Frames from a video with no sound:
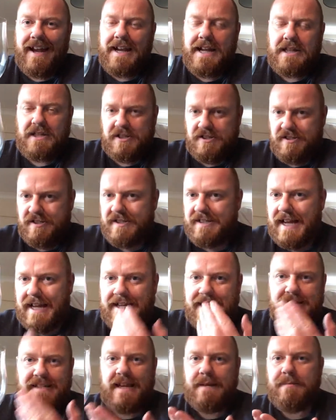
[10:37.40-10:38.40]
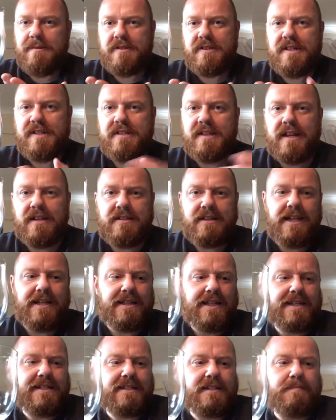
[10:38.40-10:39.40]
and it does exactly the same as this does.
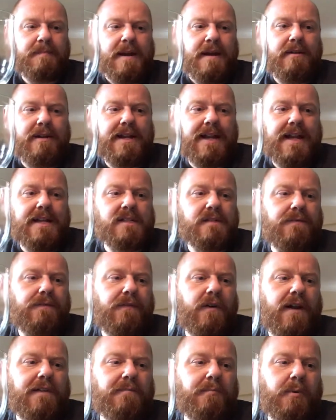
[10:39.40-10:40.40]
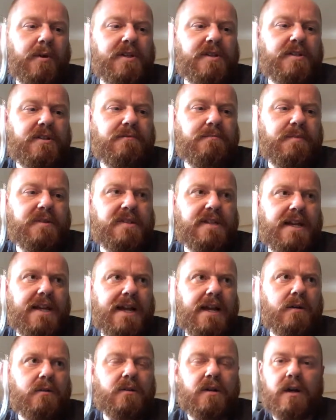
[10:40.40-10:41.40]
It, this is apparently has 5.2%
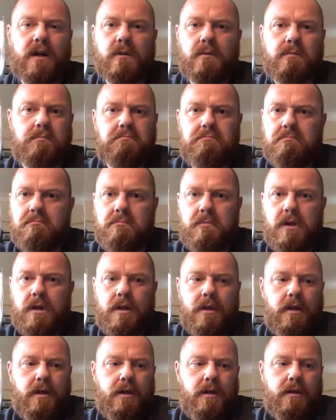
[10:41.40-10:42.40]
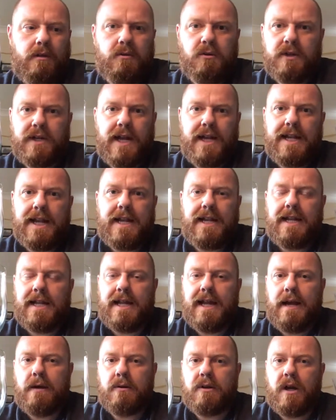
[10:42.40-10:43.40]
alcohol not getting any of
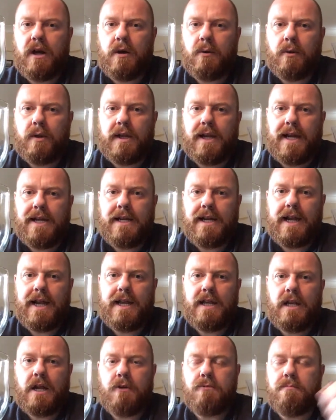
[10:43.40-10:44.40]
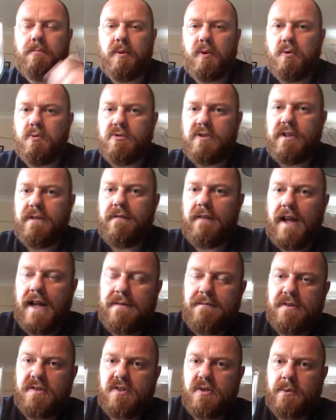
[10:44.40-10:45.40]
the alcohol on that. You're getting no boozy
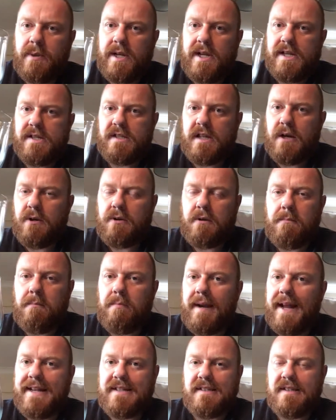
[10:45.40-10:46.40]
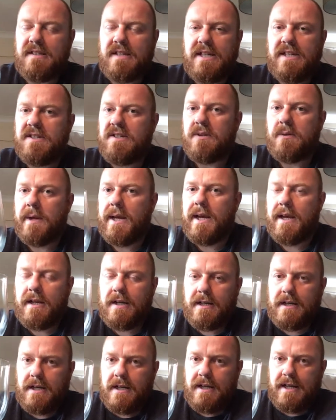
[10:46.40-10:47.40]
flavour to it. There's no complexity to it.
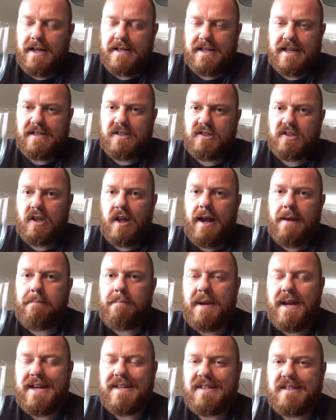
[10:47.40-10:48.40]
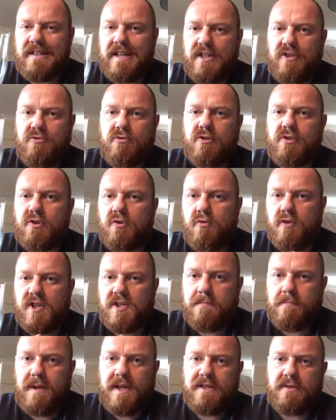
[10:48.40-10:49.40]
There's a slight bit of citrus
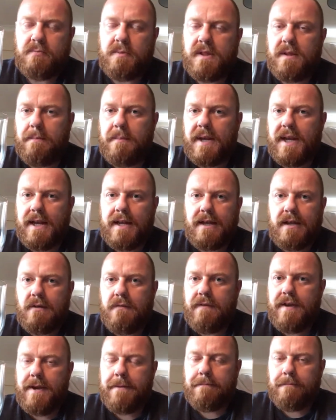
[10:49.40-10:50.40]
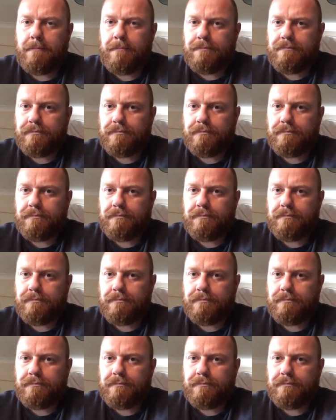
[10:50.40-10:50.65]
crispness with the beginning of it.